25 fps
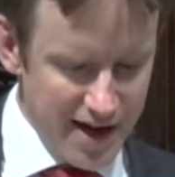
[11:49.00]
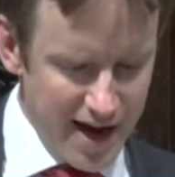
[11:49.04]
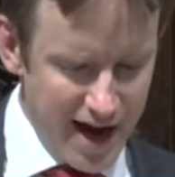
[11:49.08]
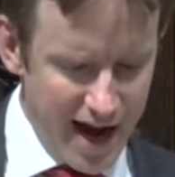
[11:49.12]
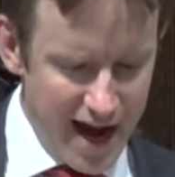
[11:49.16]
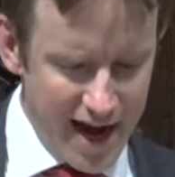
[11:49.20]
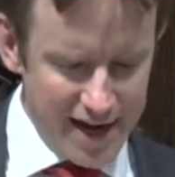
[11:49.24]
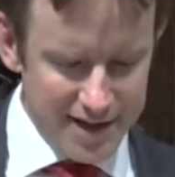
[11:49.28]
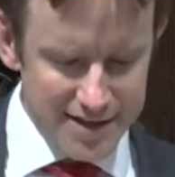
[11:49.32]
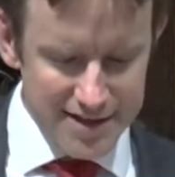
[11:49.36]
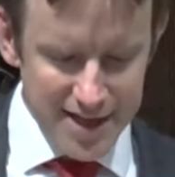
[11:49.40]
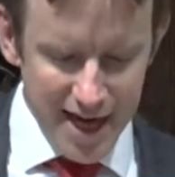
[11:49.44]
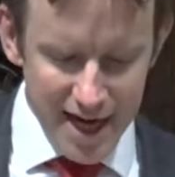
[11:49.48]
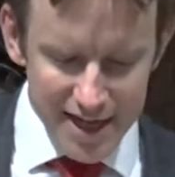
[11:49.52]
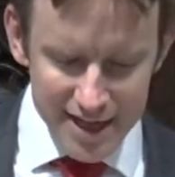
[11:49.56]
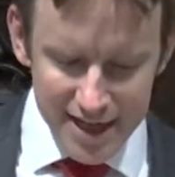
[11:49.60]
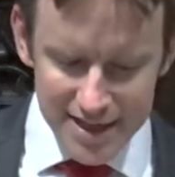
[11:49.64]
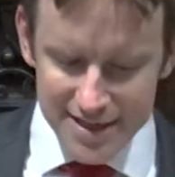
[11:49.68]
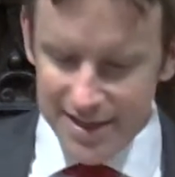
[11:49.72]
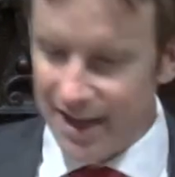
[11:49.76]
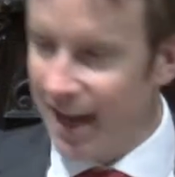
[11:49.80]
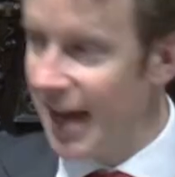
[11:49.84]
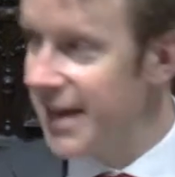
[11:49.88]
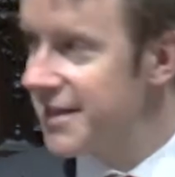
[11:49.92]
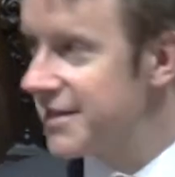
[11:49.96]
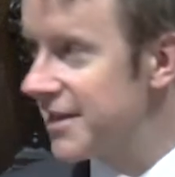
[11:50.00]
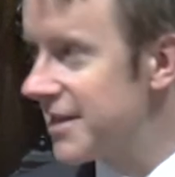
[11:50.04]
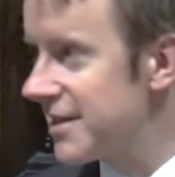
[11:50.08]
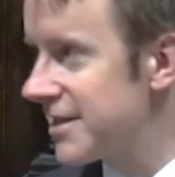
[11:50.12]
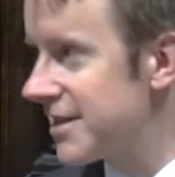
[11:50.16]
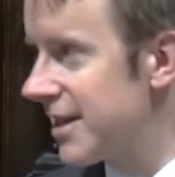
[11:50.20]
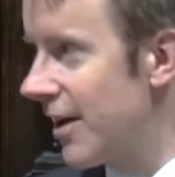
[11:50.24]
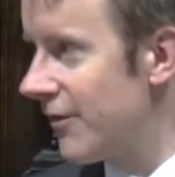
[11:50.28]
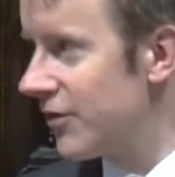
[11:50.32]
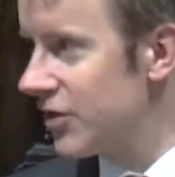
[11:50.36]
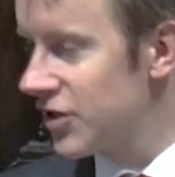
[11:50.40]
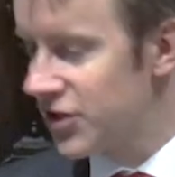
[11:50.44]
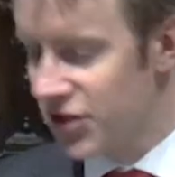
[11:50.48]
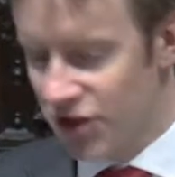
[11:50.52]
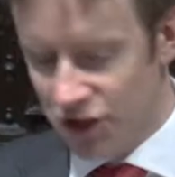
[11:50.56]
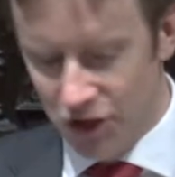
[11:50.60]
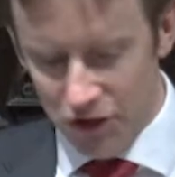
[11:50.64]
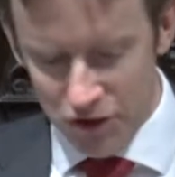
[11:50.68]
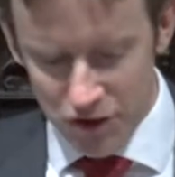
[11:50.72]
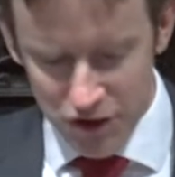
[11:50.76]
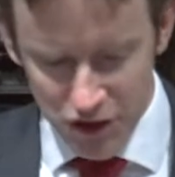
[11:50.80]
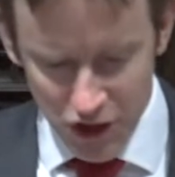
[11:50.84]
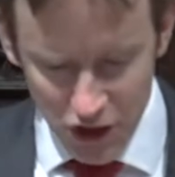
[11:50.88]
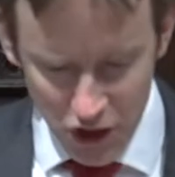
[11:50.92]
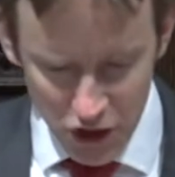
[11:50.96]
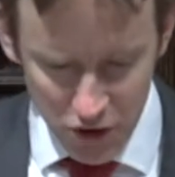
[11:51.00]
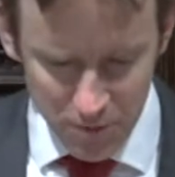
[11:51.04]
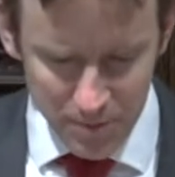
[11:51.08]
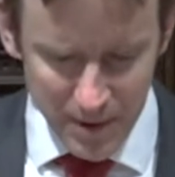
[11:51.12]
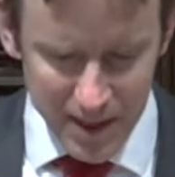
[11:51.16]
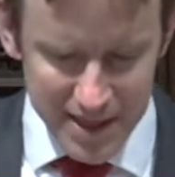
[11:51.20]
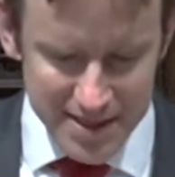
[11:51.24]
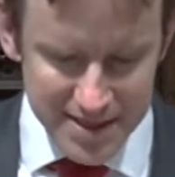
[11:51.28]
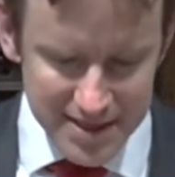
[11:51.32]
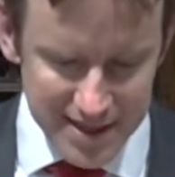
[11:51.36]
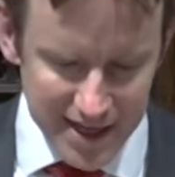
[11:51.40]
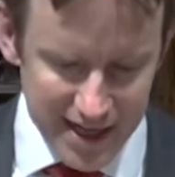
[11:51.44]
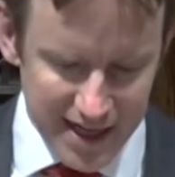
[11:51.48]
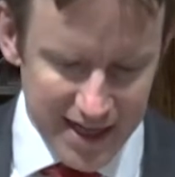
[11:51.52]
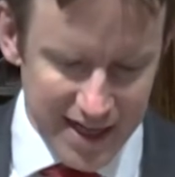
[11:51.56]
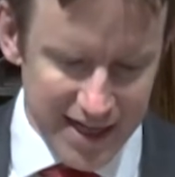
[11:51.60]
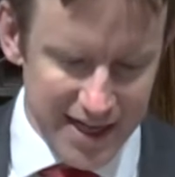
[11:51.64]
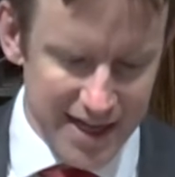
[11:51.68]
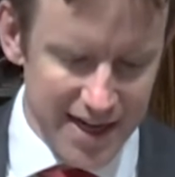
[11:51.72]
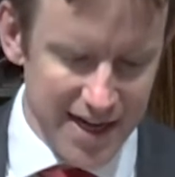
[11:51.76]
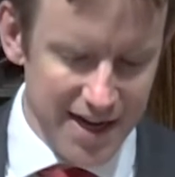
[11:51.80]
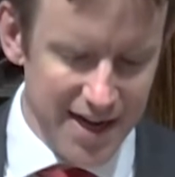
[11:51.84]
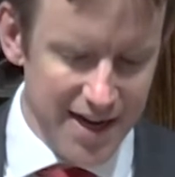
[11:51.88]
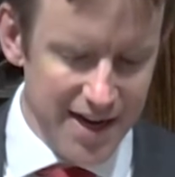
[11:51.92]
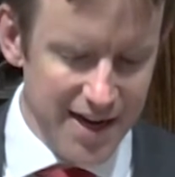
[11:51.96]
And 10 years later, 722 BC,